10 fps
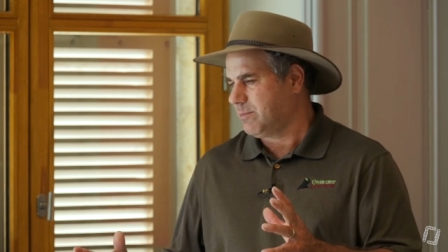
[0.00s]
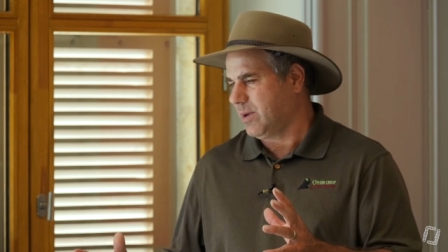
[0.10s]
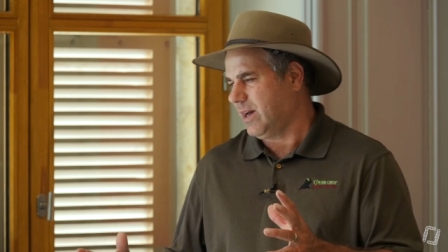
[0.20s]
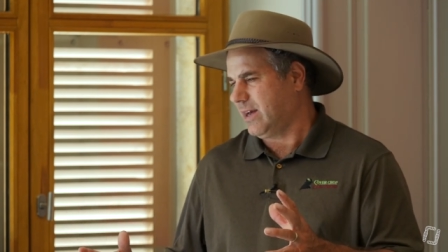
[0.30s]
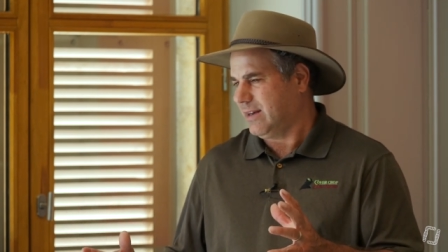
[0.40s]

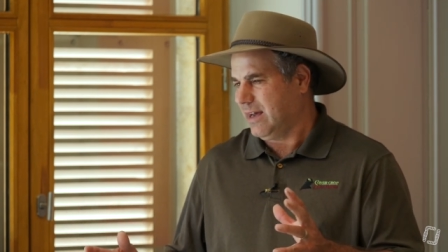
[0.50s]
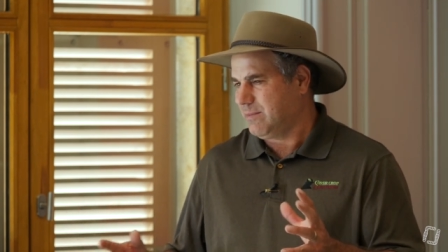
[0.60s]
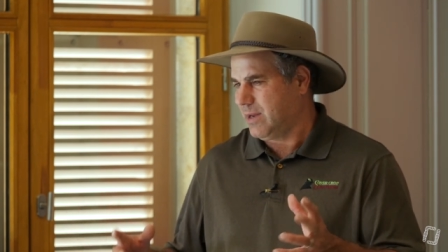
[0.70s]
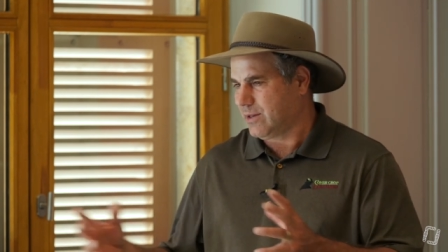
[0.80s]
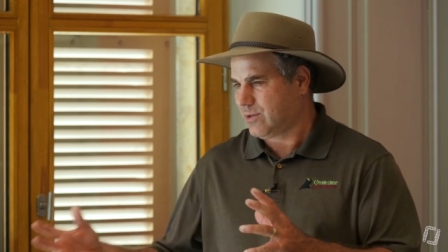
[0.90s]
but
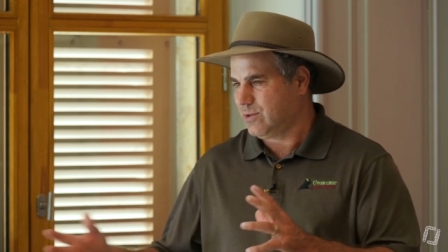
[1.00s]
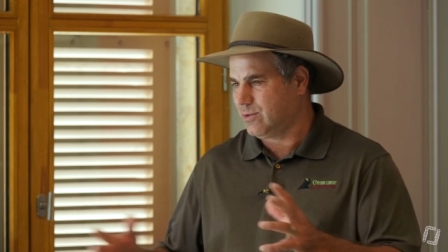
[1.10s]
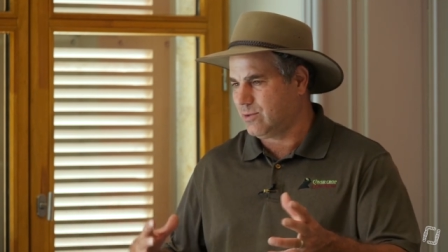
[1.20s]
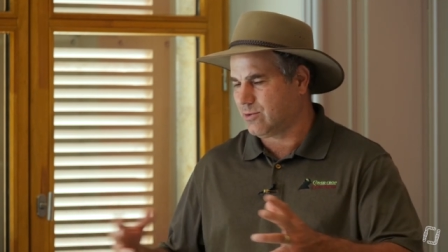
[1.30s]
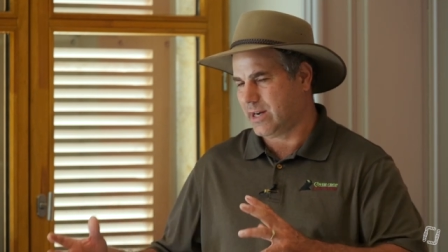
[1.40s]
I'm not
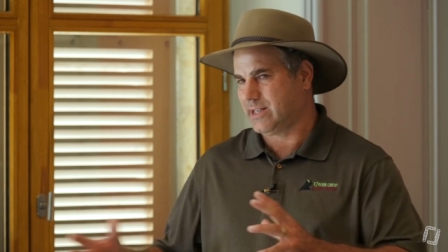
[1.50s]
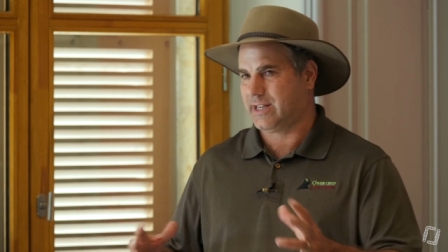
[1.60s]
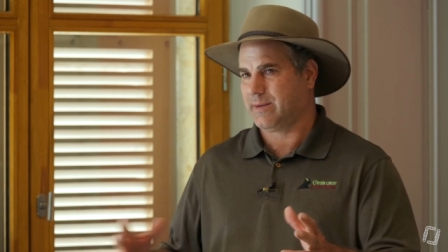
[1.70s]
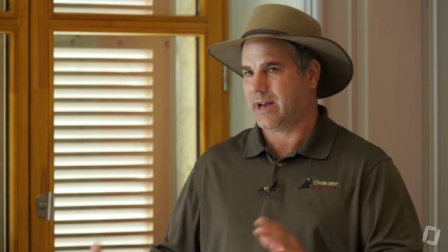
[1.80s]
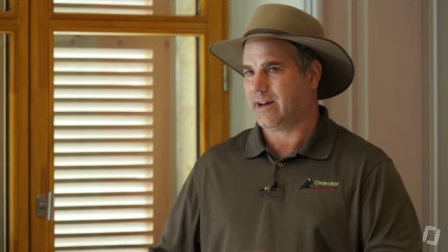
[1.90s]
too
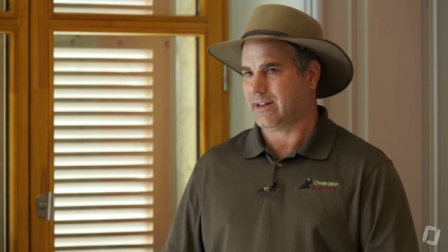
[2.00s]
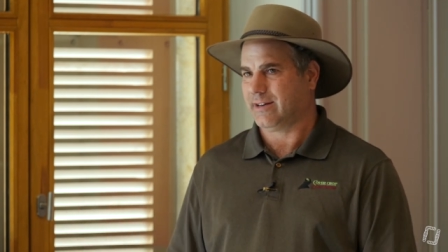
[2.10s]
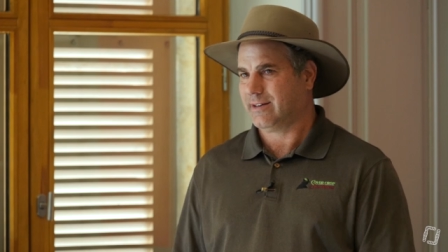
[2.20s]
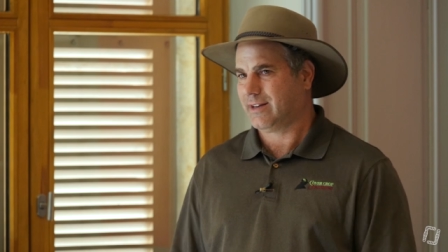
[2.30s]
crazy about it.